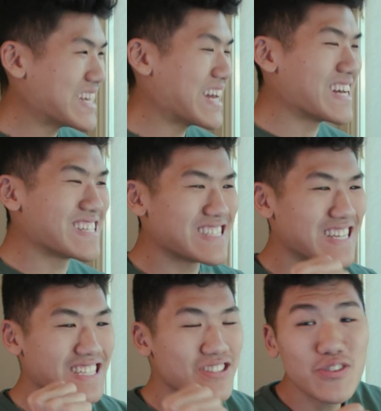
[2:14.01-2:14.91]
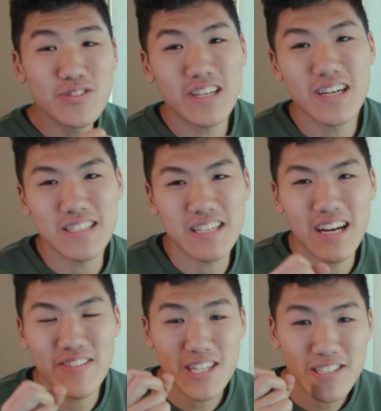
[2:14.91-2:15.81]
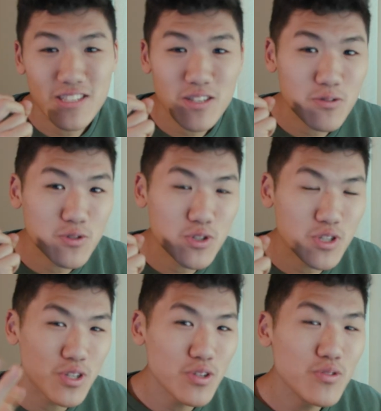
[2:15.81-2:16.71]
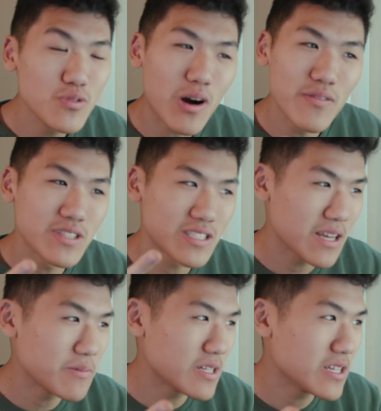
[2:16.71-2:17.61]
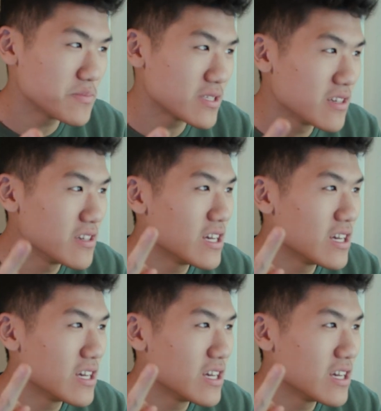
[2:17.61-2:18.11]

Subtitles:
and it turns out I've actually sold 2 of the same clips